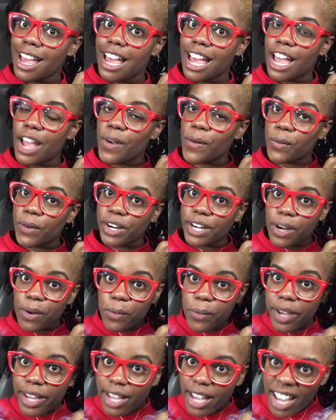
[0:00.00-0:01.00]
and work our
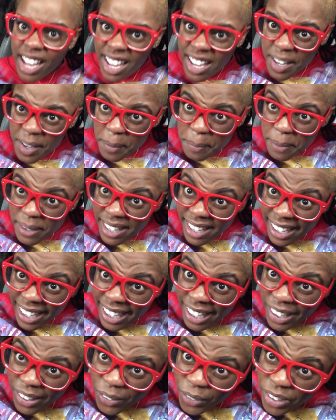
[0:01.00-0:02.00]
way up,
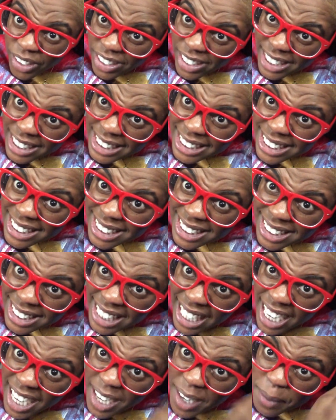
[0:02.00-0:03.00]
and we're going to
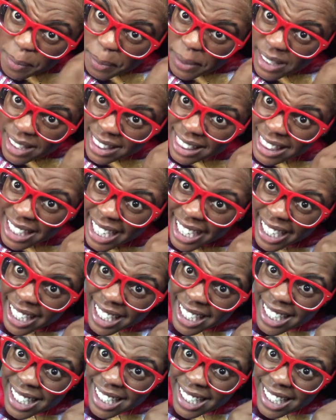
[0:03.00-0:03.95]
stop, like,